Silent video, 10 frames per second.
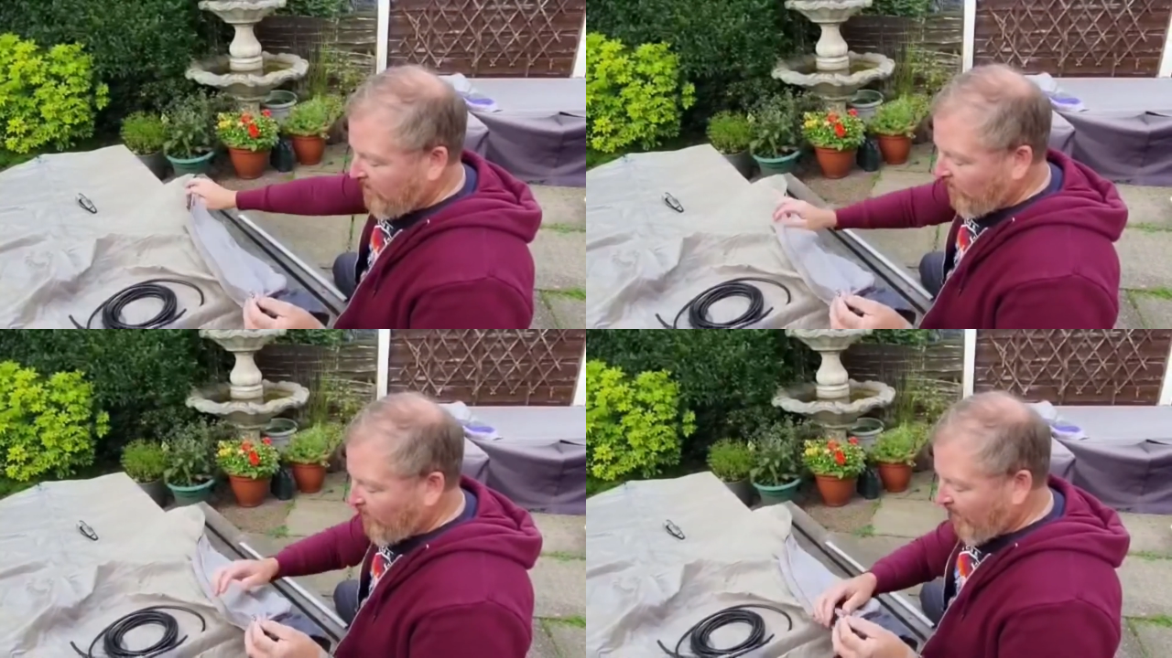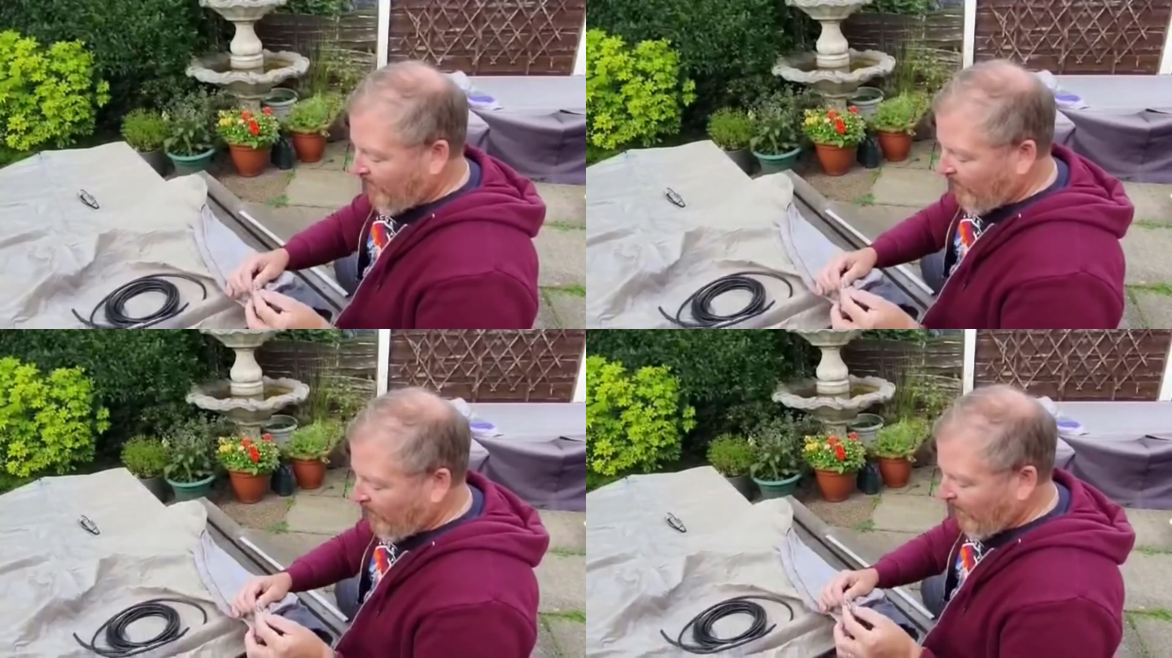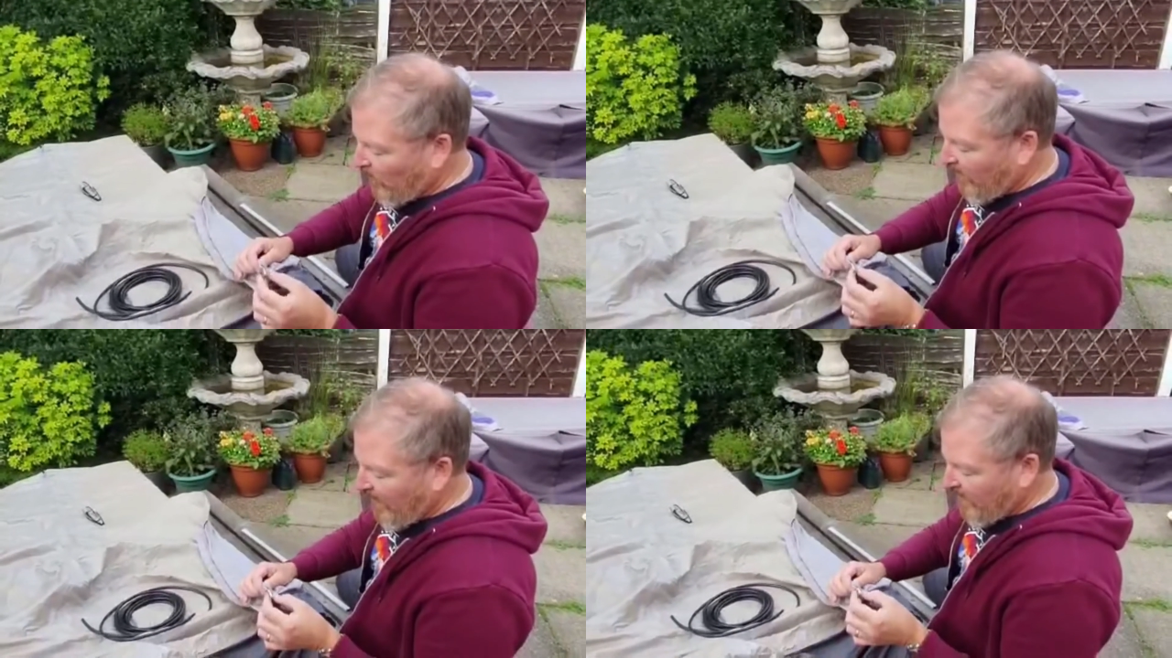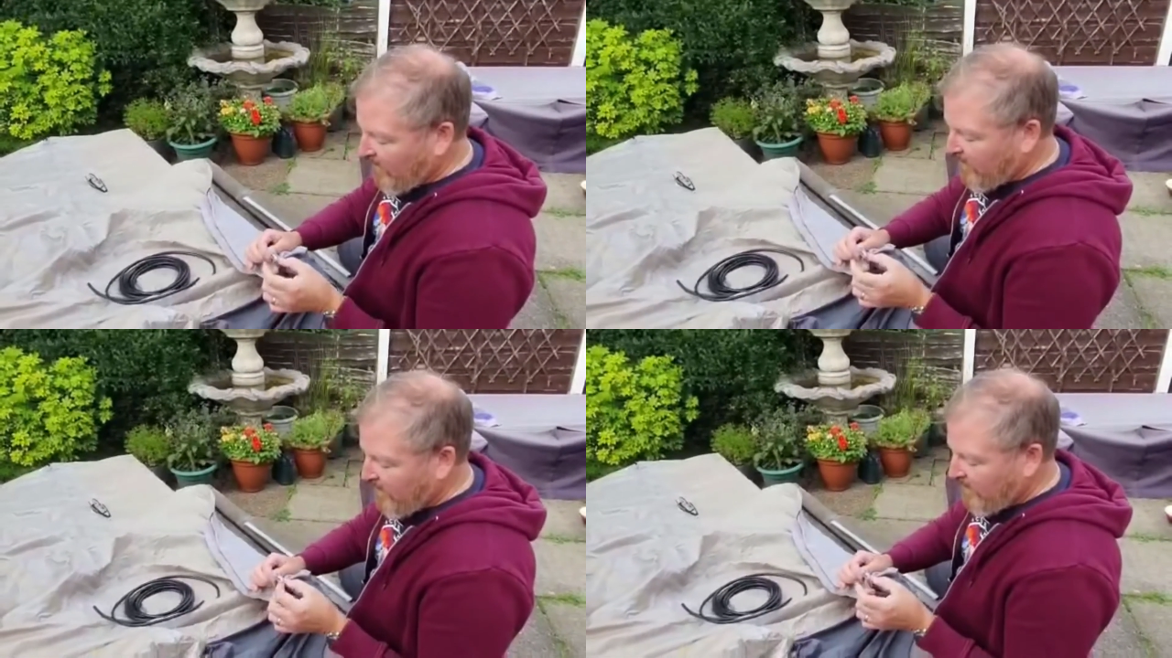I've unpicked one end,
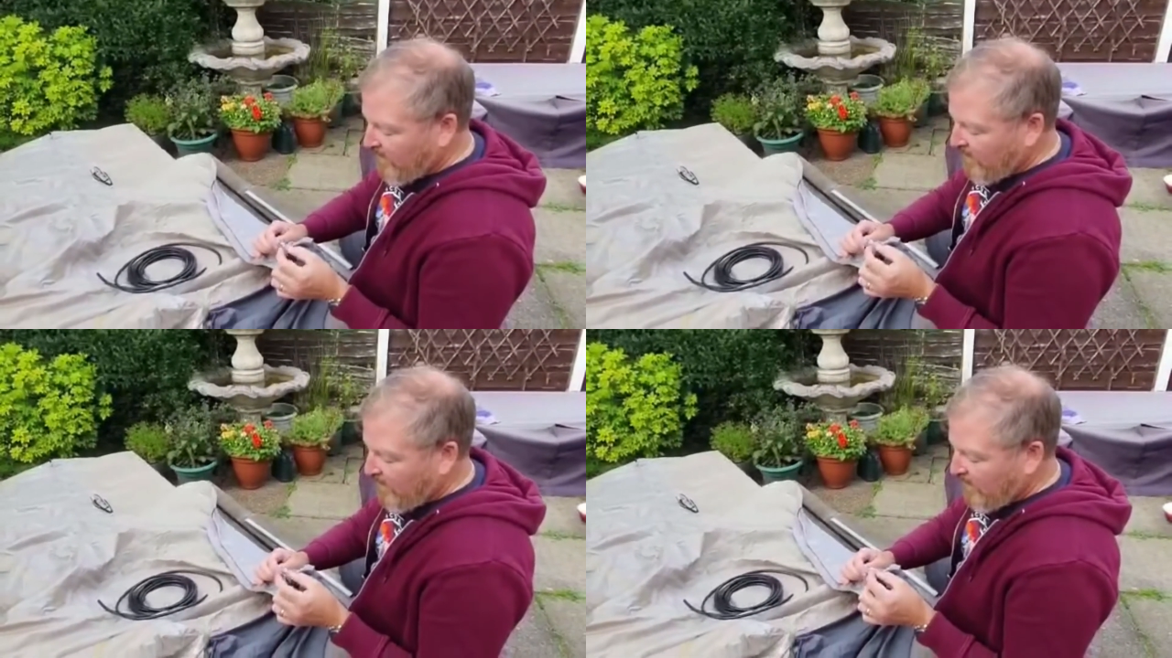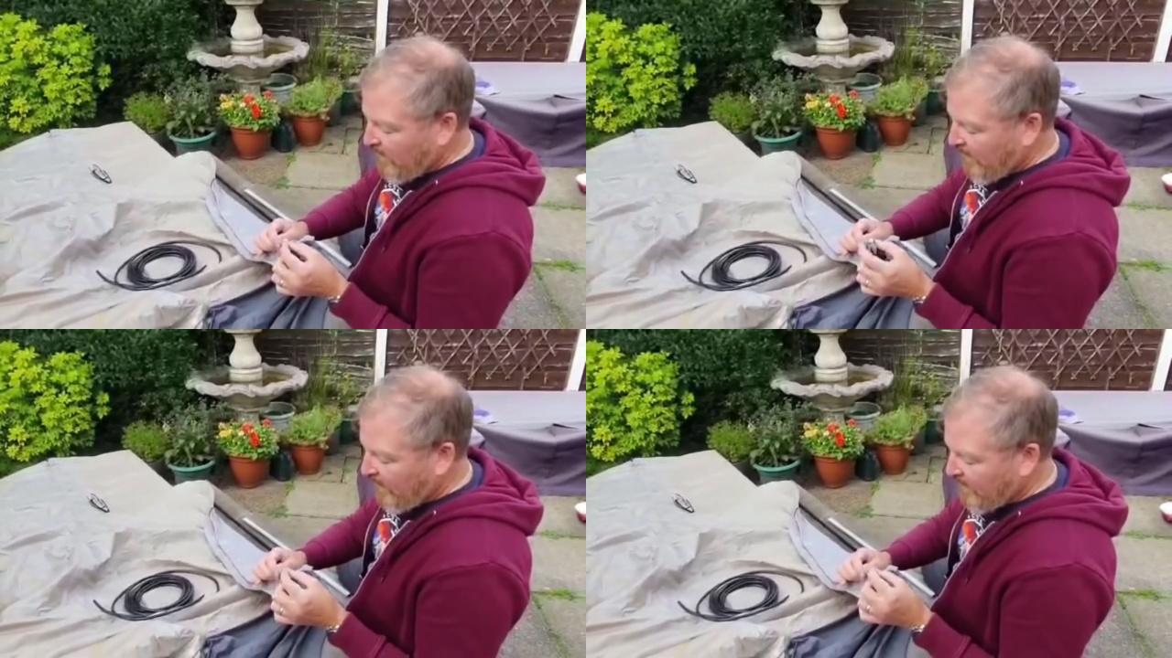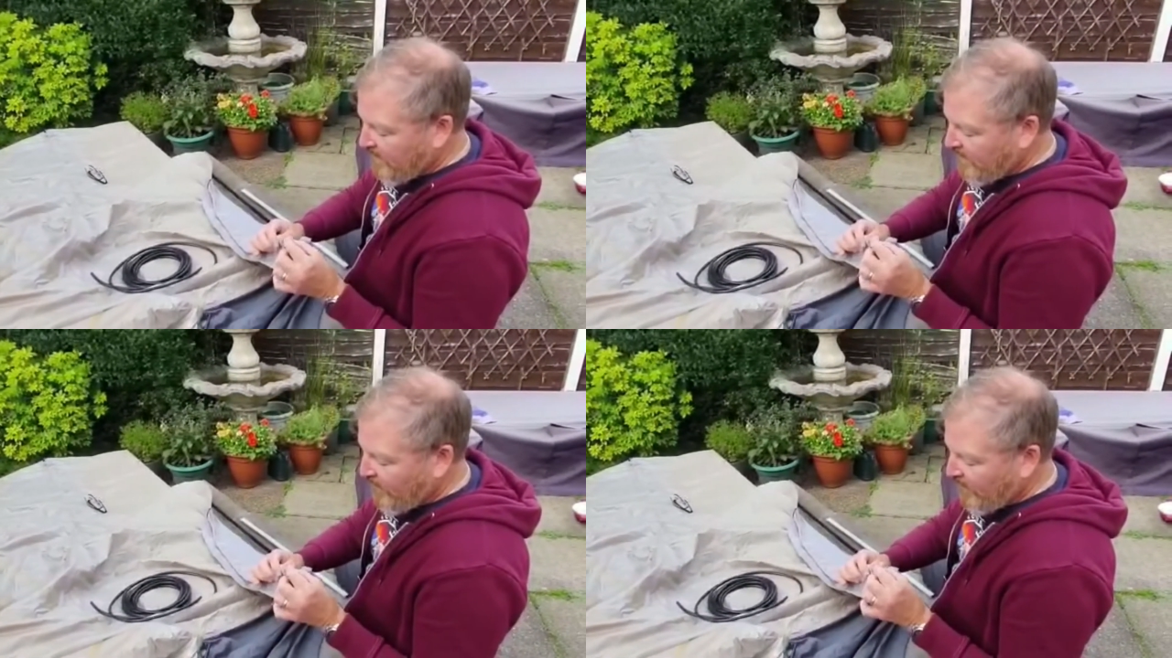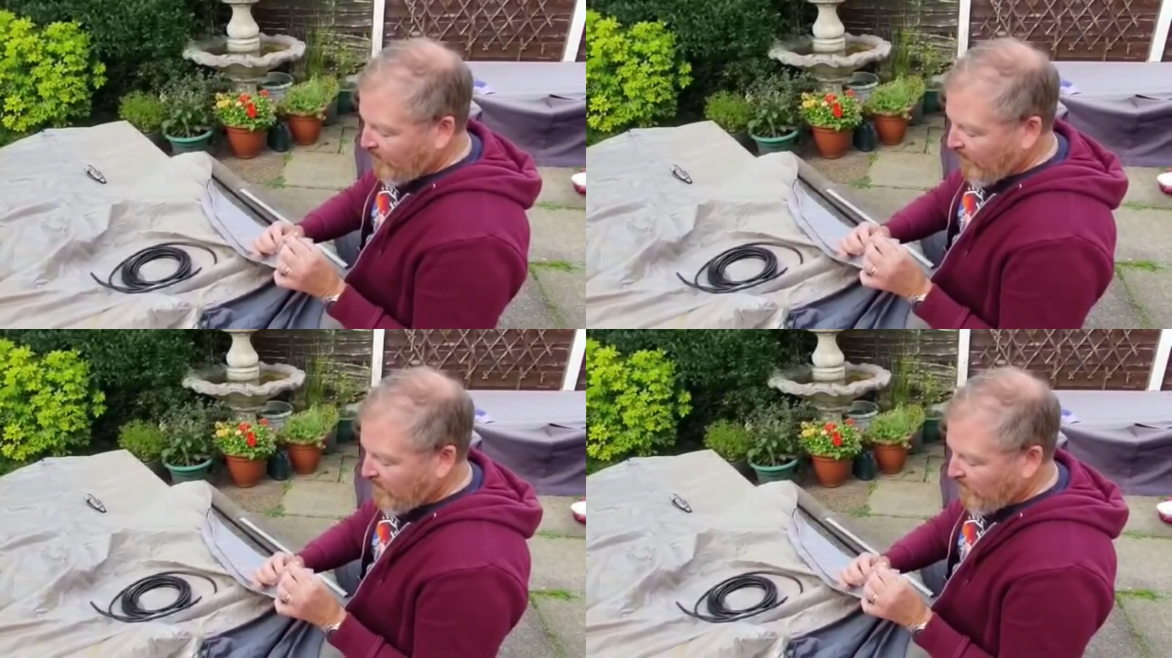and this is the thin
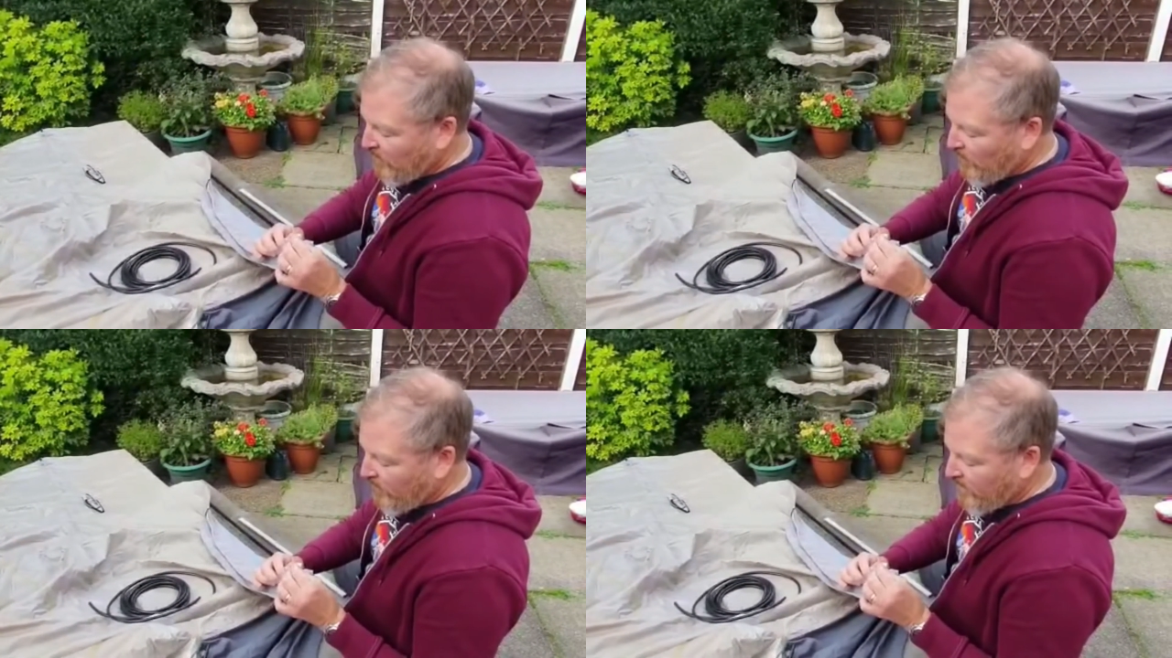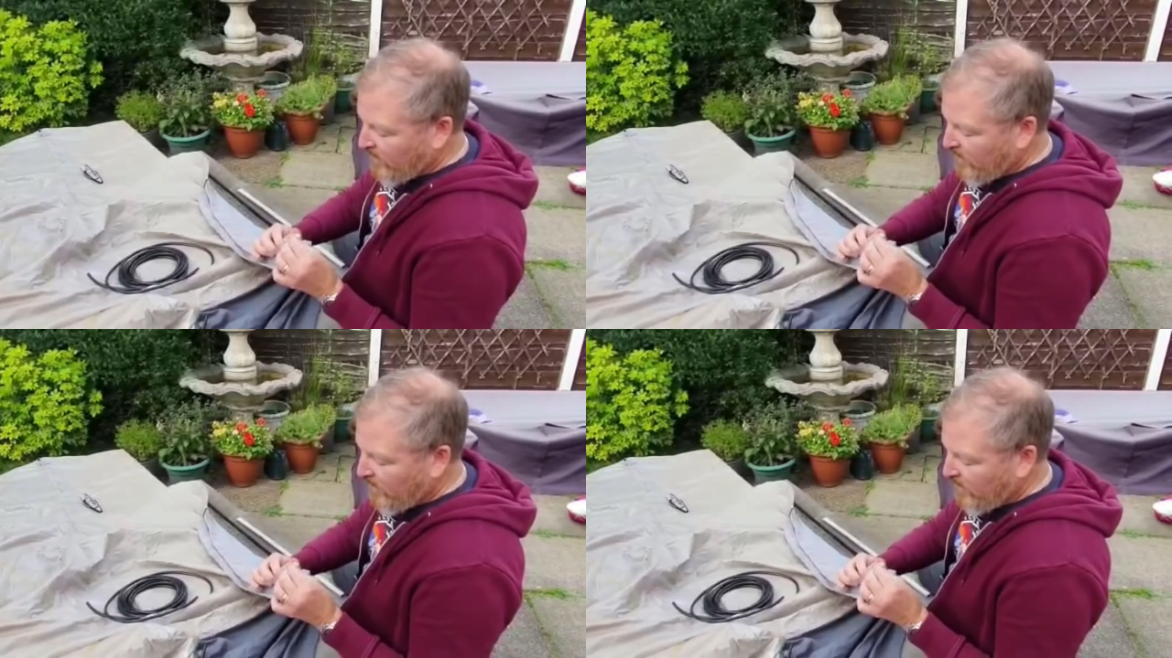piece of cord